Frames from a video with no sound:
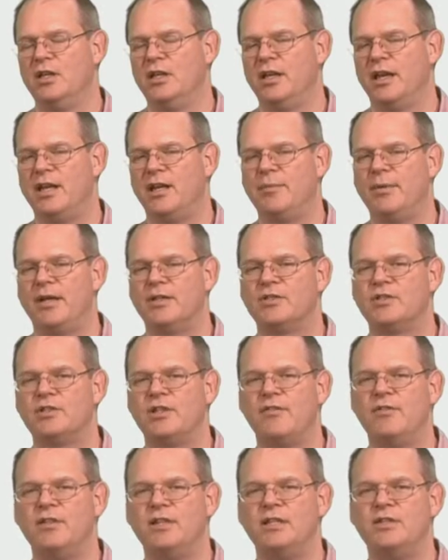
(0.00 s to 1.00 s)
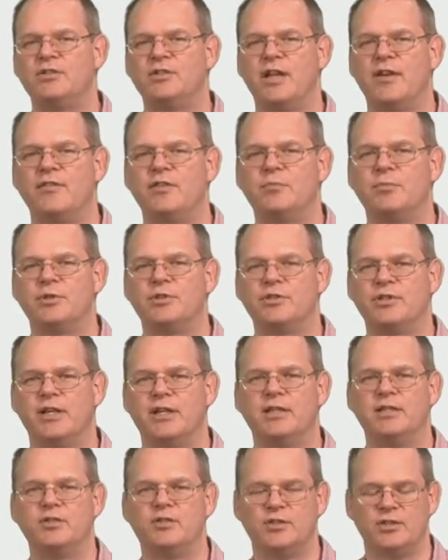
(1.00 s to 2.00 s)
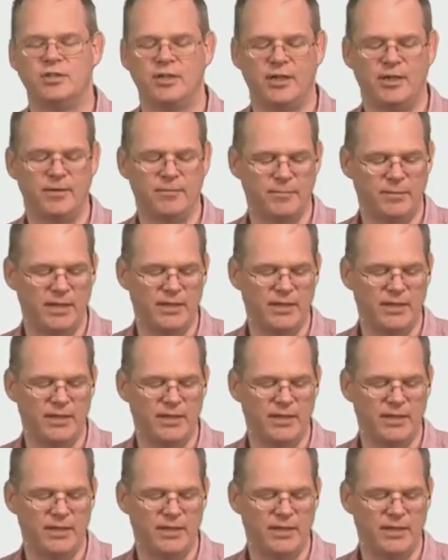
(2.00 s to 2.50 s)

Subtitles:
And about 77%,